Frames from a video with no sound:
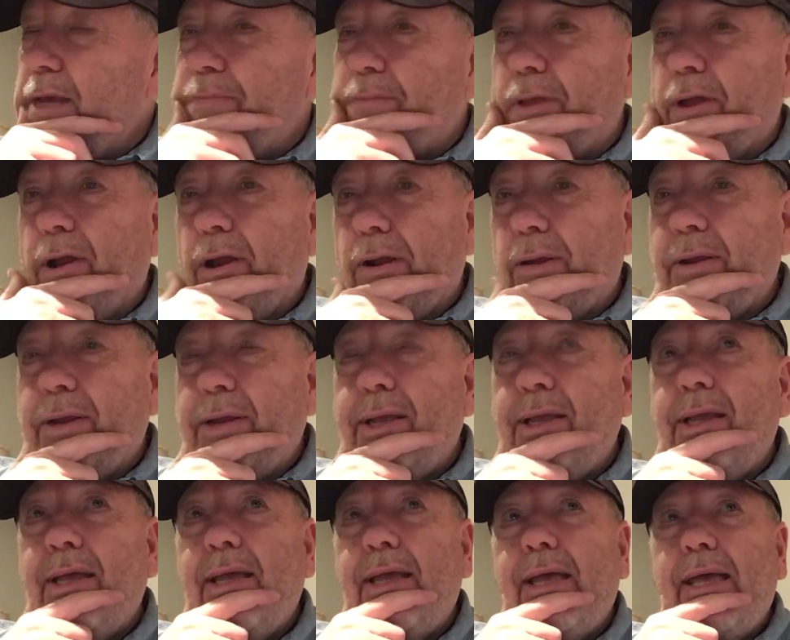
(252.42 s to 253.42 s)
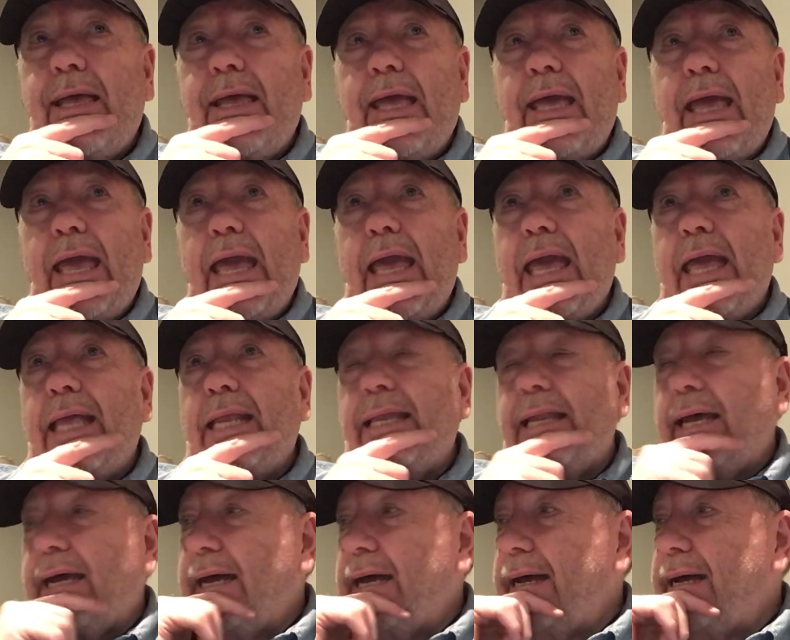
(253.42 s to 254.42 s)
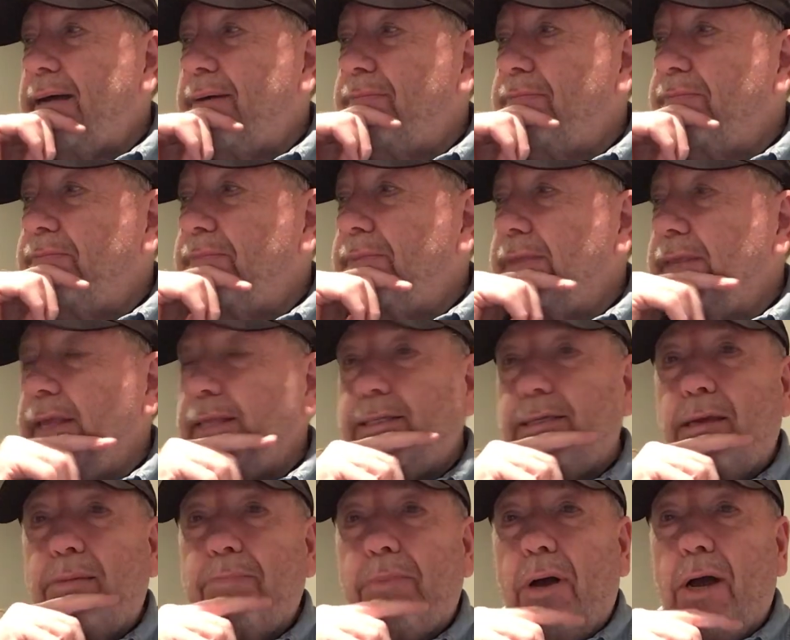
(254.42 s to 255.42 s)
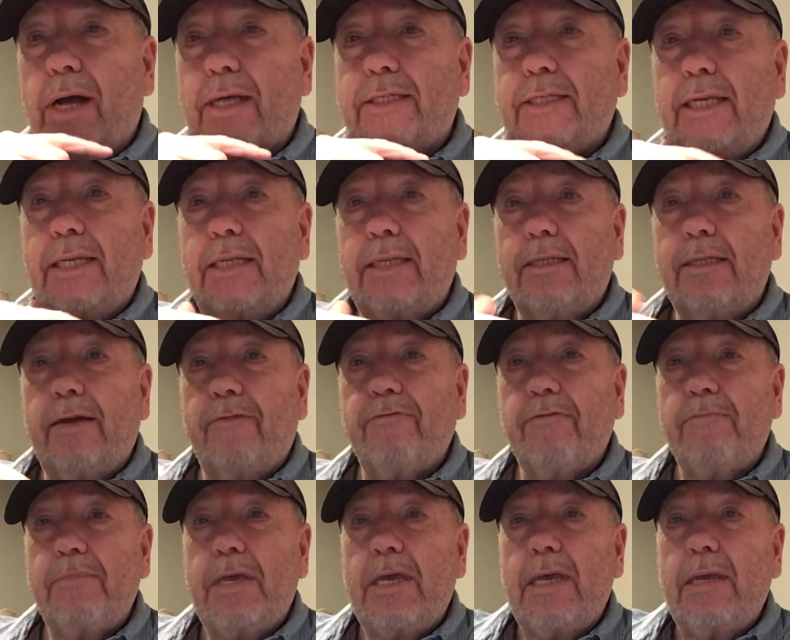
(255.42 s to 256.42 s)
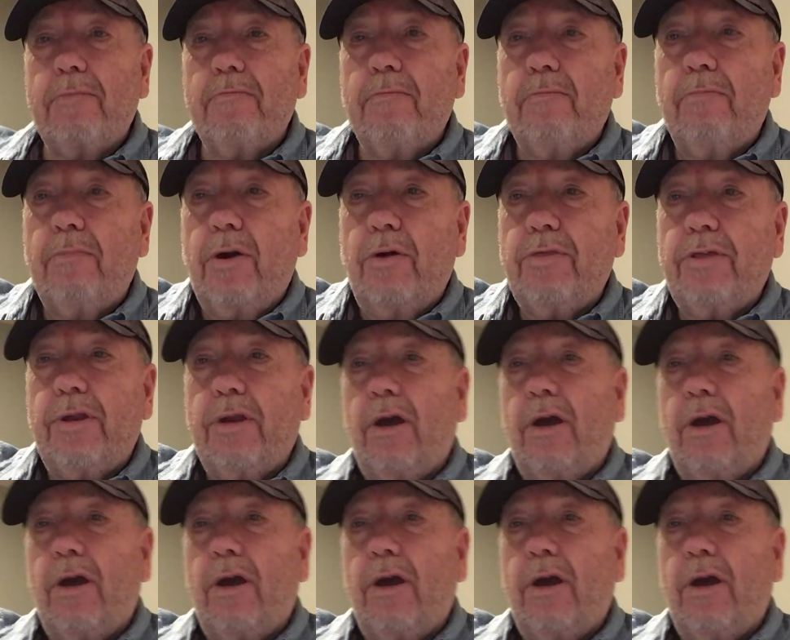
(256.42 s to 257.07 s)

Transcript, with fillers: player. And um, let's unbox it. Enough of me mouthing